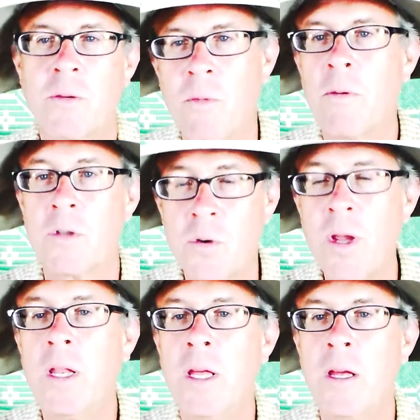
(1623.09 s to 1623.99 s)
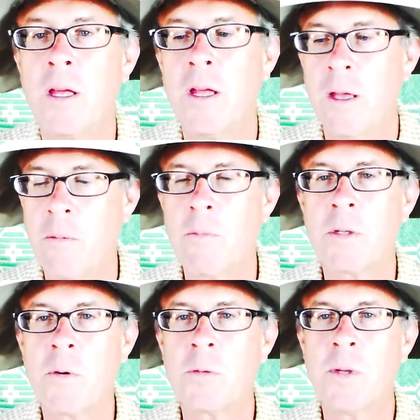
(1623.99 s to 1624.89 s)
was, one was training and one
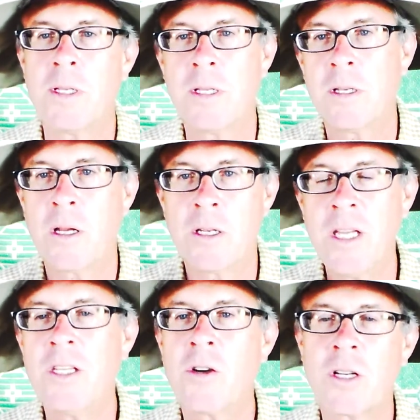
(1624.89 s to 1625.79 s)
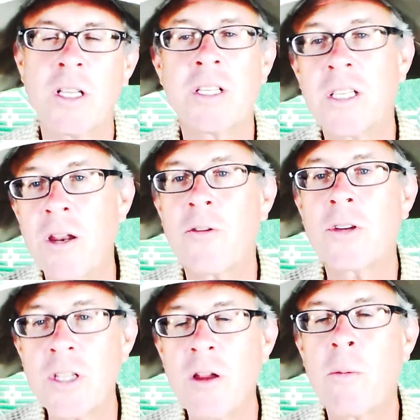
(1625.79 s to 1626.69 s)
was supposed to be a, a teacher,
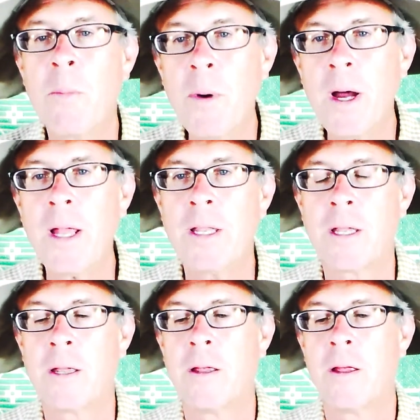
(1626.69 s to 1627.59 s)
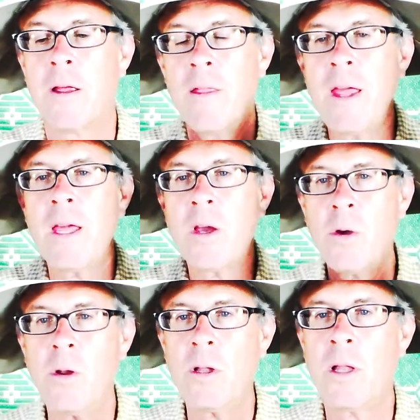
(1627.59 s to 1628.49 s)
etc., etc., but they
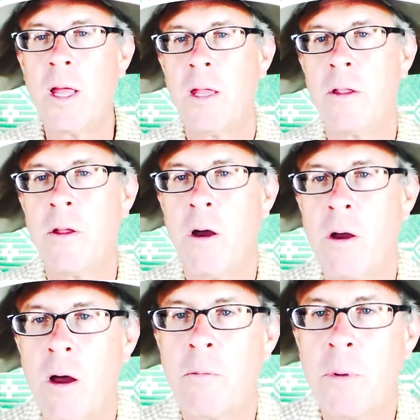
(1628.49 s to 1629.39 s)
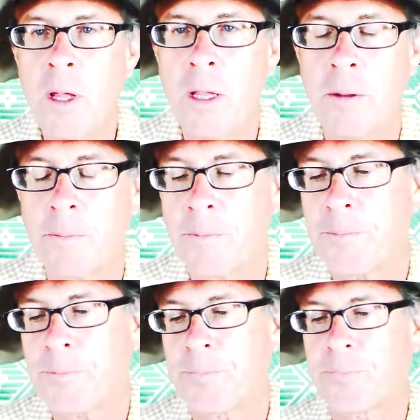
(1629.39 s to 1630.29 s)
couldn't land the doggone plane.
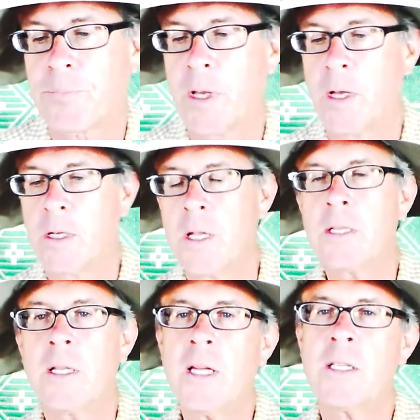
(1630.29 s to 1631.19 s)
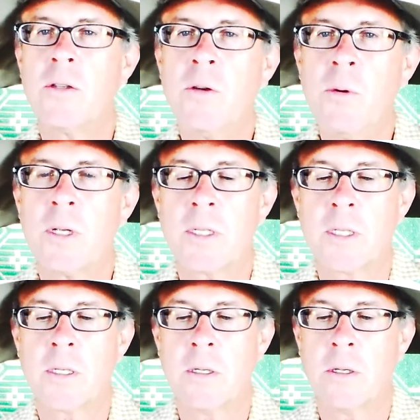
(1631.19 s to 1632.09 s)
So that's a lesson to
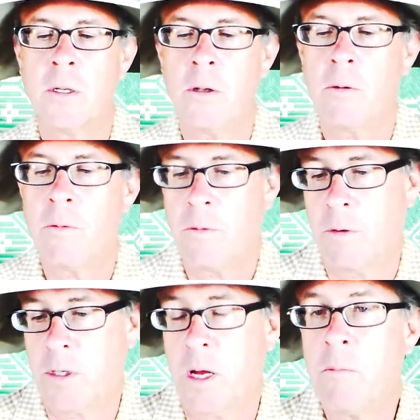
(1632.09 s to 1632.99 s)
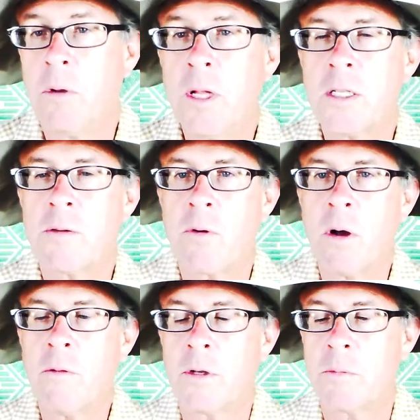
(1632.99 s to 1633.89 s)
us. You know, it's a humble lesson for
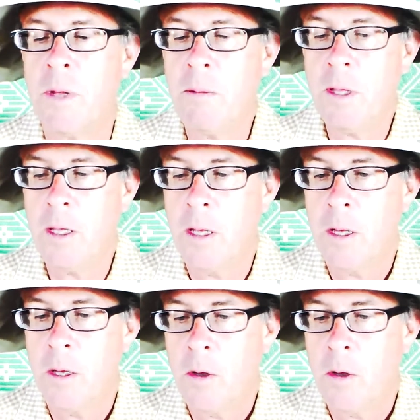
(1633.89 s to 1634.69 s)
all of us. Maybe